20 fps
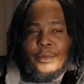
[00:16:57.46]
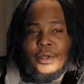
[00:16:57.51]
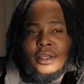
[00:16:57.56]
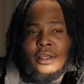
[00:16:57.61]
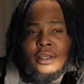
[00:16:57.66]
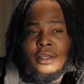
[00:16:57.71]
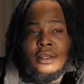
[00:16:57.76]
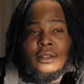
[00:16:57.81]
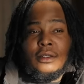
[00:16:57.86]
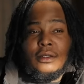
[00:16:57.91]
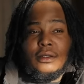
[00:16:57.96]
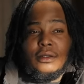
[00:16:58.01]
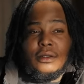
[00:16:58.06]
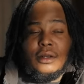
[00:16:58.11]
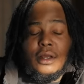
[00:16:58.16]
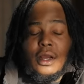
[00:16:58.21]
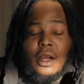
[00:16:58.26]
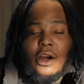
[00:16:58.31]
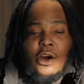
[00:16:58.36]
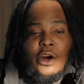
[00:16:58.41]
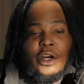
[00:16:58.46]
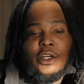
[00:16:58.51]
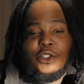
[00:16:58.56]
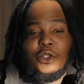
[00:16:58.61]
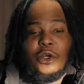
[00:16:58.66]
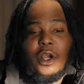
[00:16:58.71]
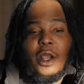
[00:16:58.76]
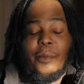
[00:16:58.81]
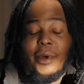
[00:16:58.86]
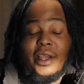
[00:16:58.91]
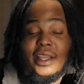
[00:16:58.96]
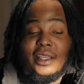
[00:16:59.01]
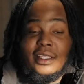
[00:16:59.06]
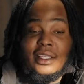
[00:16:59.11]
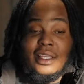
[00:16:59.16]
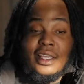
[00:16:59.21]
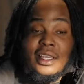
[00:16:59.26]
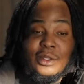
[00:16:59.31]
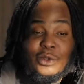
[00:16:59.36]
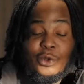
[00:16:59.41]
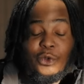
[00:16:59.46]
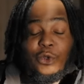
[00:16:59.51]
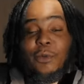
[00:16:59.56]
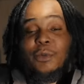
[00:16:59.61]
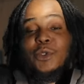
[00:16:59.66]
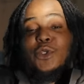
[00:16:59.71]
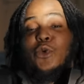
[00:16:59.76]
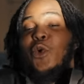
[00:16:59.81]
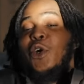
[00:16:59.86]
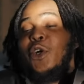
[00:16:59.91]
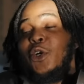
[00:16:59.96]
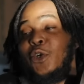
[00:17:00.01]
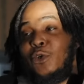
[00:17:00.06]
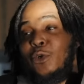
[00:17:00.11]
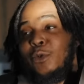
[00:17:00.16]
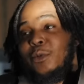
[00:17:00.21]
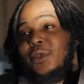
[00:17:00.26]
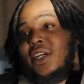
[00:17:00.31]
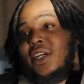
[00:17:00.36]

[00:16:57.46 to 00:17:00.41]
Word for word: mean, all right, so I met Yeat through them Twitter group